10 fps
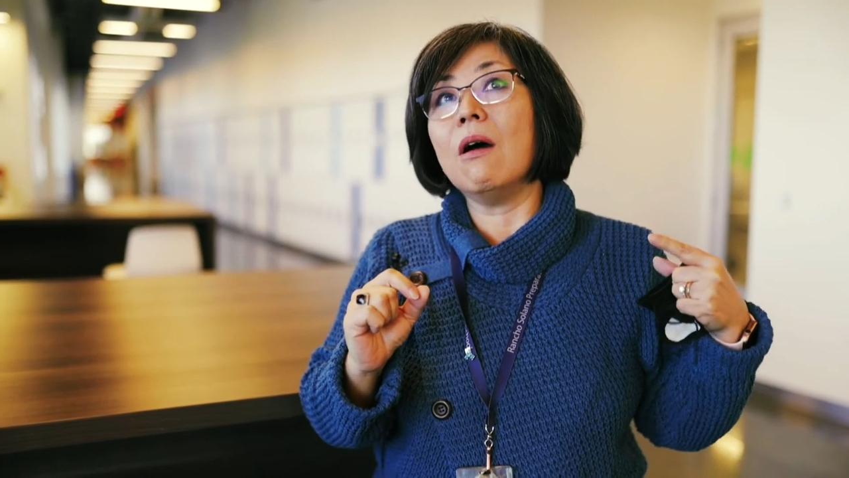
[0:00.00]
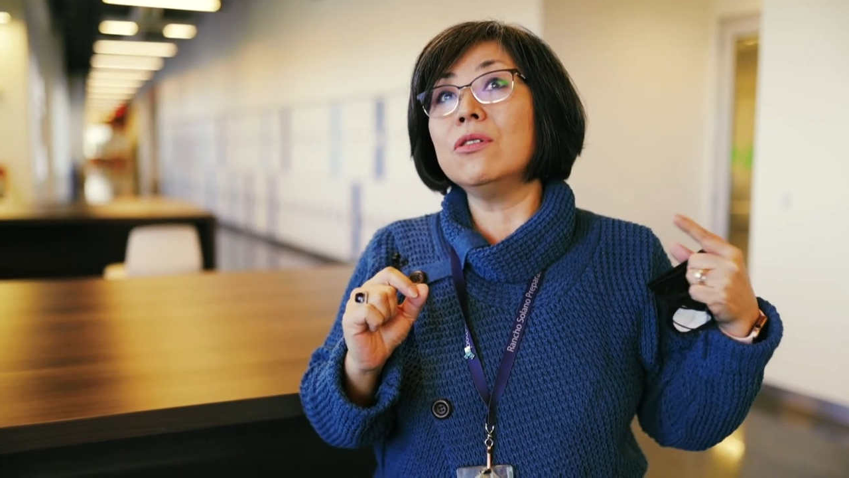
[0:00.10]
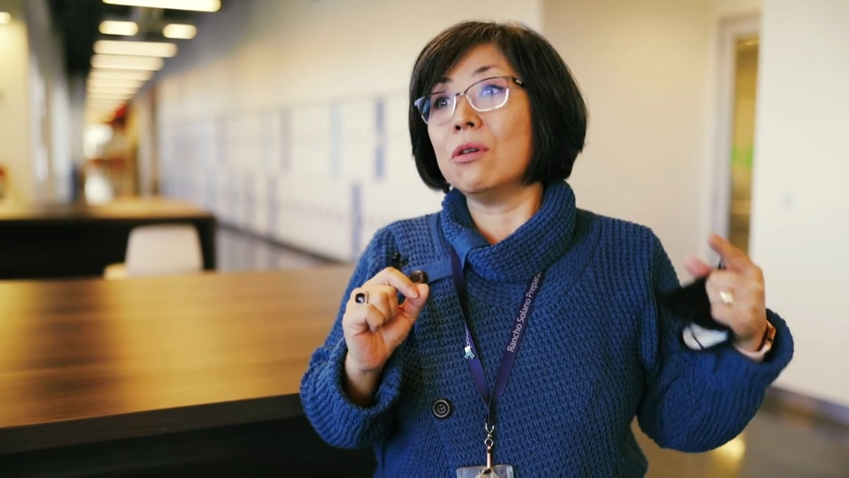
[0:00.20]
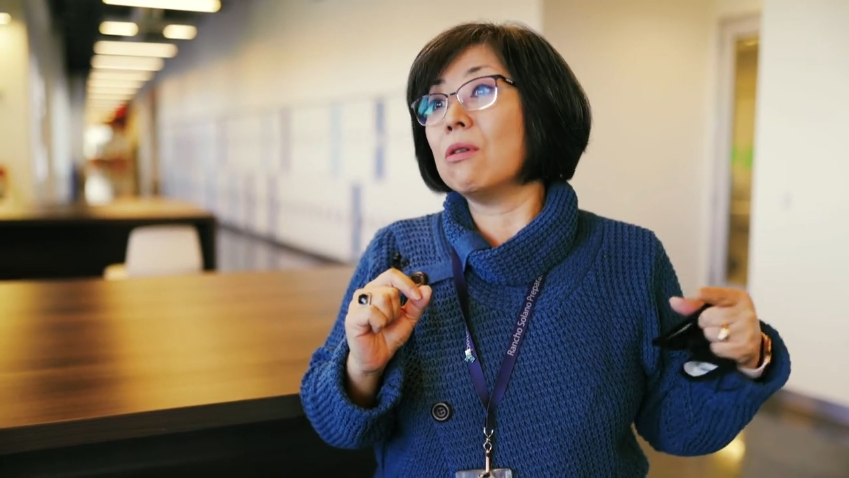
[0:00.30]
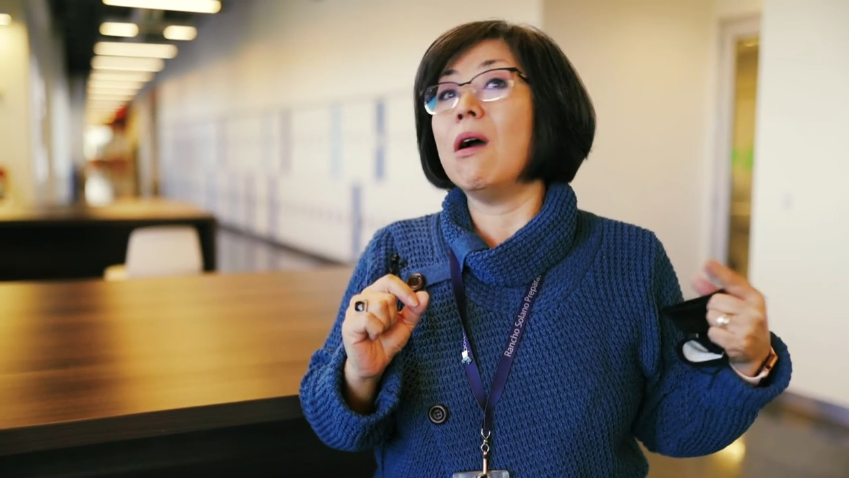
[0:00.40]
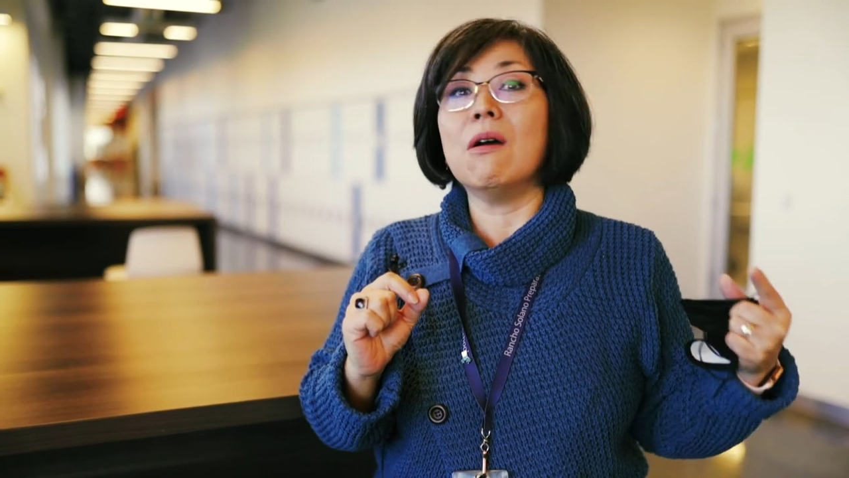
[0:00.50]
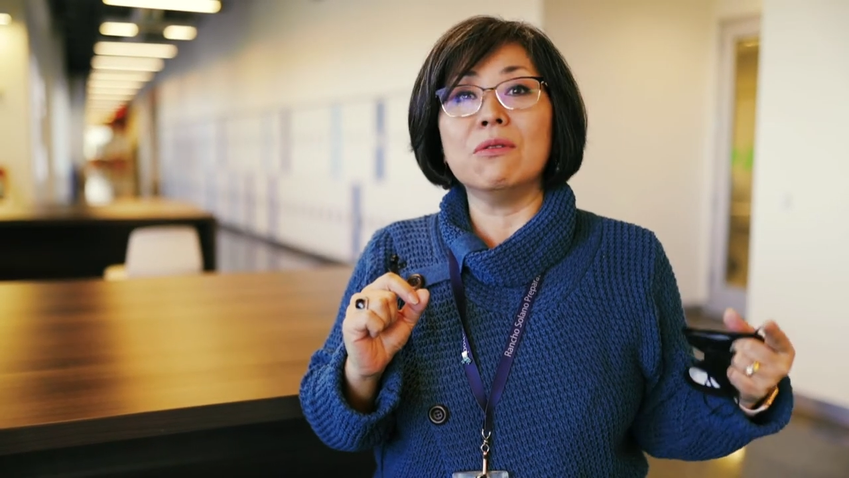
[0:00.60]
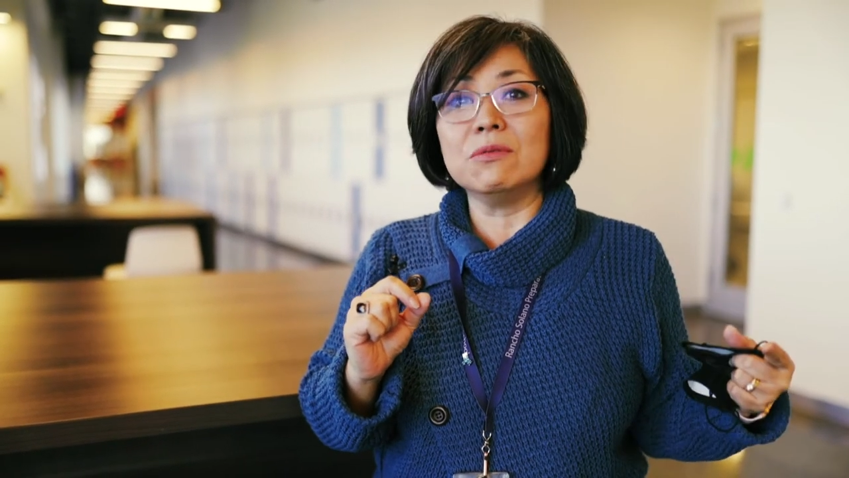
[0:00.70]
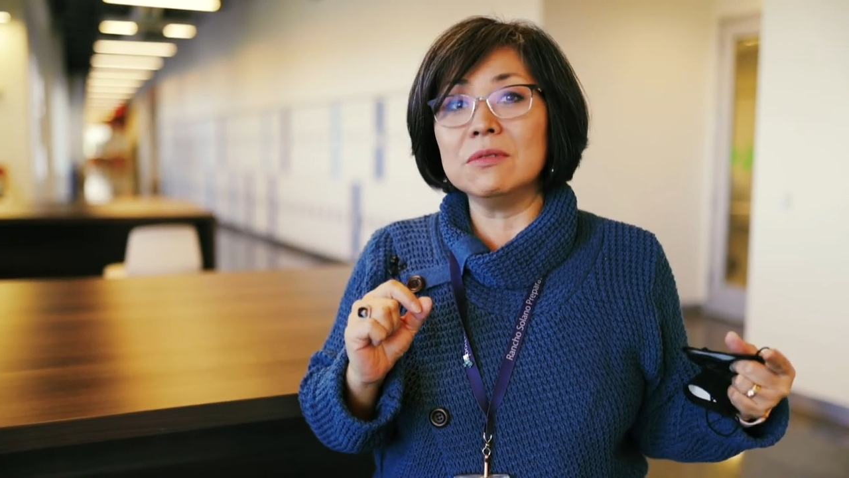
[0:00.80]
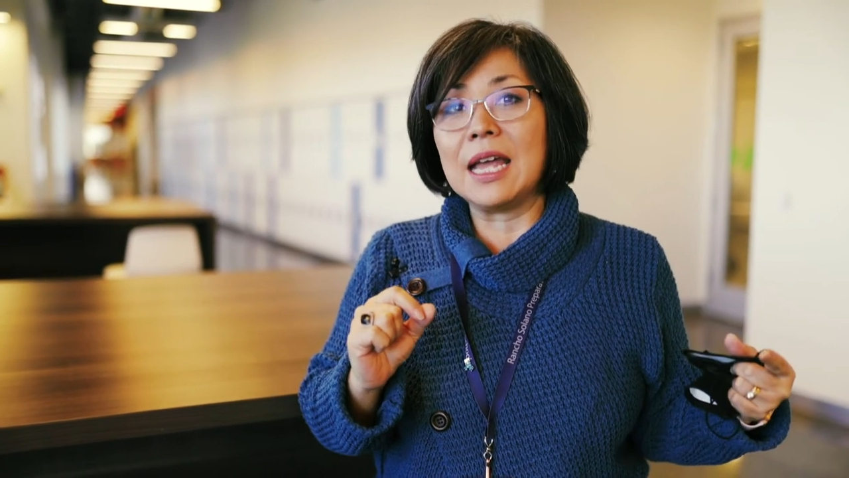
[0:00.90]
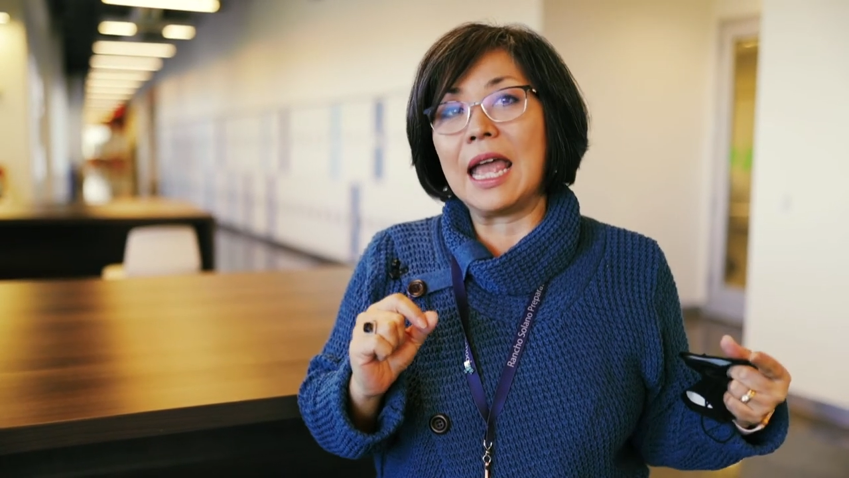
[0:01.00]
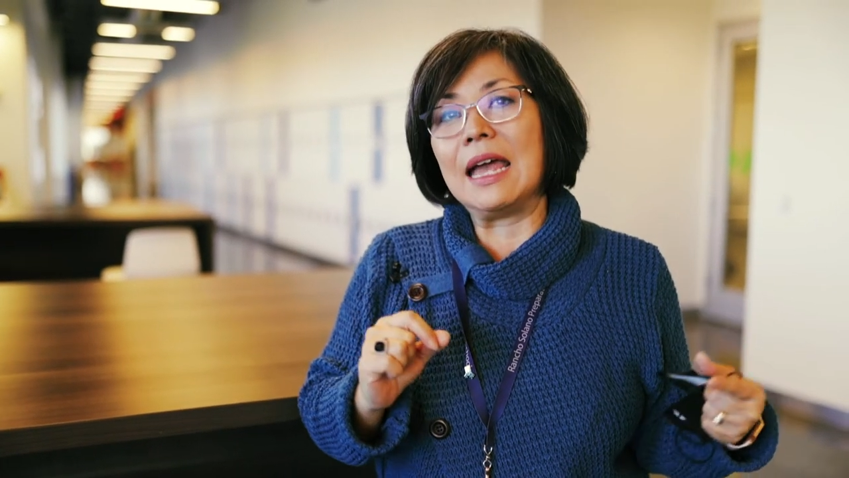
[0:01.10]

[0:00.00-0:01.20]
on her own.